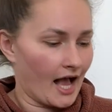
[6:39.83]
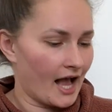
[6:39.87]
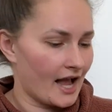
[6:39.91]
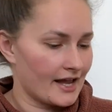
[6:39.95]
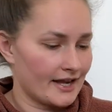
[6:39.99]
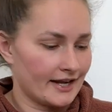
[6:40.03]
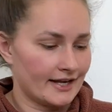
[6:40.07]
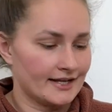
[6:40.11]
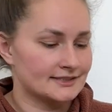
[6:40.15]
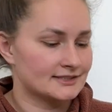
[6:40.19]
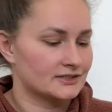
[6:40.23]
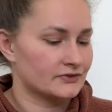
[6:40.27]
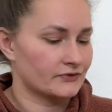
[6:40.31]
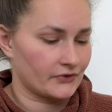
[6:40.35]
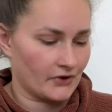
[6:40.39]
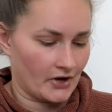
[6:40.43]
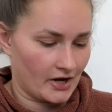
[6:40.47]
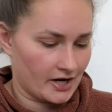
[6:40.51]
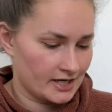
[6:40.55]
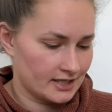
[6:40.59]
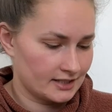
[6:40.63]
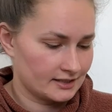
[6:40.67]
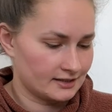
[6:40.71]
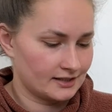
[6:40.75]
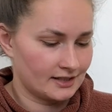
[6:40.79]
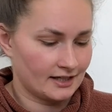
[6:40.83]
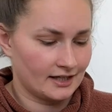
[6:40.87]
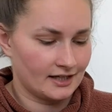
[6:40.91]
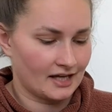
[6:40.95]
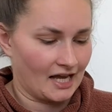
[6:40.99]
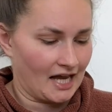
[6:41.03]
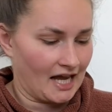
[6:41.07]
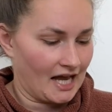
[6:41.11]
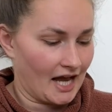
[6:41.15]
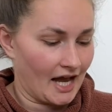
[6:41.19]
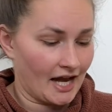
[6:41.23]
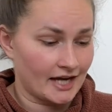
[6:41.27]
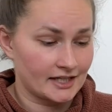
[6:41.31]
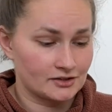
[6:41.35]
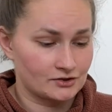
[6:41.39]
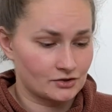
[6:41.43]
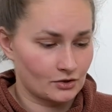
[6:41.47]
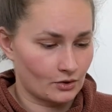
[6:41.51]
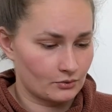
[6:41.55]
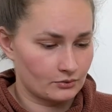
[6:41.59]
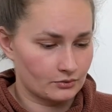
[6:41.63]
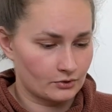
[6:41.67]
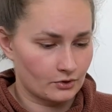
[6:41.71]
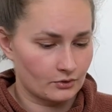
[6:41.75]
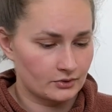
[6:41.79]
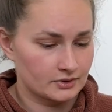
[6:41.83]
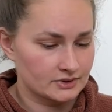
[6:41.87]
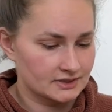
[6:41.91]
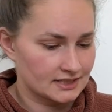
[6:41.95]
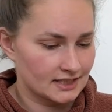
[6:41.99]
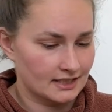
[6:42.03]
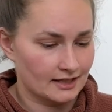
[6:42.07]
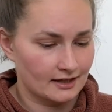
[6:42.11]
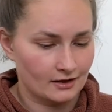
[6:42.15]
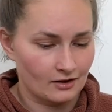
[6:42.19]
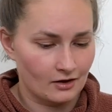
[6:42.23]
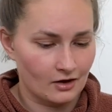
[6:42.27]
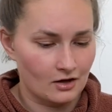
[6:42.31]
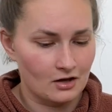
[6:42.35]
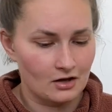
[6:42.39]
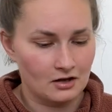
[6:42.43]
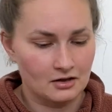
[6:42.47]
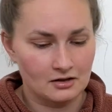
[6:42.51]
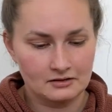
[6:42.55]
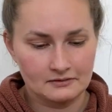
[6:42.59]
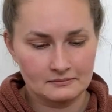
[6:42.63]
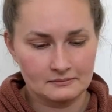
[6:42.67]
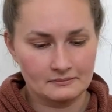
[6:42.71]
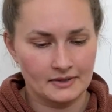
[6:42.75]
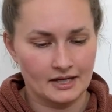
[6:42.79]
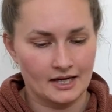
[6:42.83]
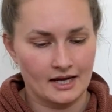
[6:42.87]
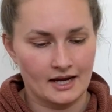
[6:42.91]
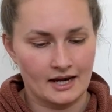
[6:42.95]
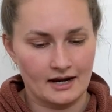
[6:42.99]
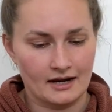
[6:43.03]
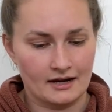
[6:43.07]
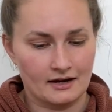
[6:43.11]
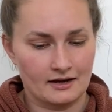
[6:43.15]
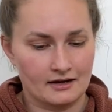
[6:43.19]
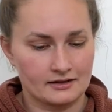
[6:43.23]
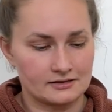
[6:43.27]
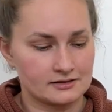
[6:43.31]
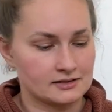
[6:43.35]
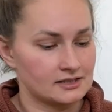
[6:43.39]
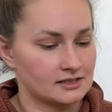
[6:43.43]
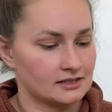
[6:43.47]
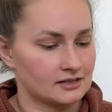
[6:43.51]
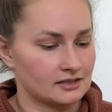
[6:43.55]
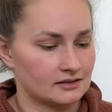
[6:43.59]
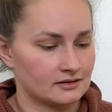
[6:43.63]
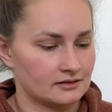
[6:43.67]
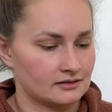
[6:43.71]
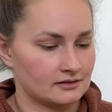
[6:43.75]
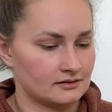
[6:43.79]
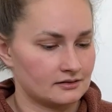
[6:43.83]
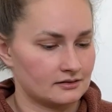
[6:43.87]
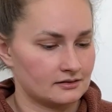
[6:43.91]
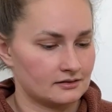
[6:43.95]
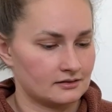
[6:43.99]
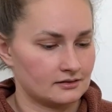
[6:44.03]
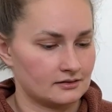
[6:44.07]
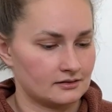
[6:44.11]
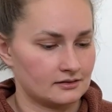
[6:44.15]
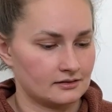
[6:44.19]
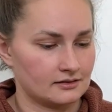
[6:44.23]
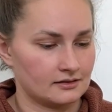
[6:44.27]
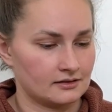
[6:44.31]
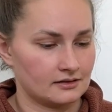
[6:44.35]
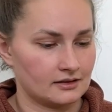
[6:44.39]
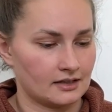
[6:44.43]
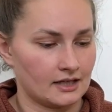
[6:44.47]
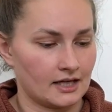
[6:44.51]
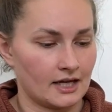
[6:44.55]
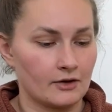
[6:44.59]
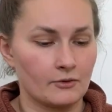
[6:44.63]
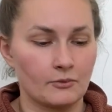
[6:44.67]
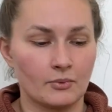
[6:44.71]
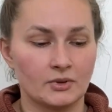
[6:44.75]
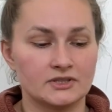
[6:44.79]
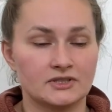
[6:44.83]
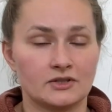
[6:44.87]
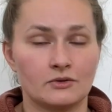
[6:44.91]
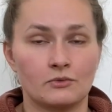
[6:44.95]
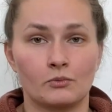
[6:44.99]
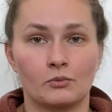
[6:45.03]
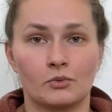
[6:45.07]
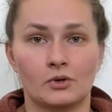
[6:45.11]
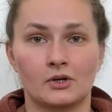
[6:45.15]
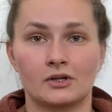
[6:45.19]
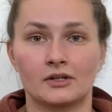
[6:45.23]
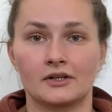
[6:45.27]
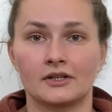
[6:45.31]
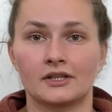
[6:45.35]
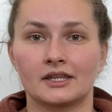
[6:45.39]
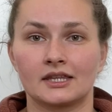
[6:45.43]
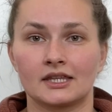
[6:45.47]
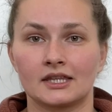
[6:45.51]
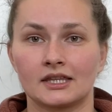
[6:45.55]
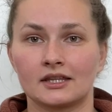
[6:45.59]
It's fine. I don't notice it at all, and it wasn't worth